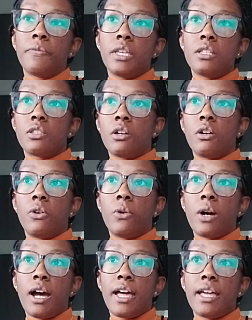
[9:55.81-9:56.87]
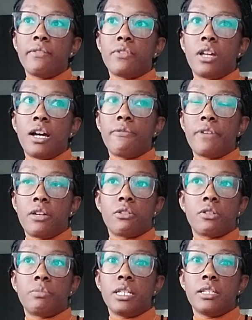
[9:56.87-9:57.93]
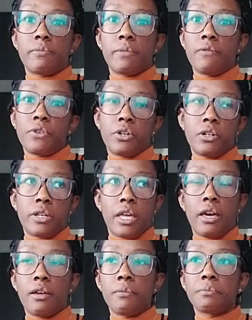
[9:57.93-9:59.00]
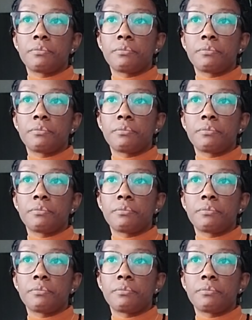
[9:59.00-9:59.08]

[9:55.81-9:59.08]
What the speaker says: And so I have not found a replacement for her yet.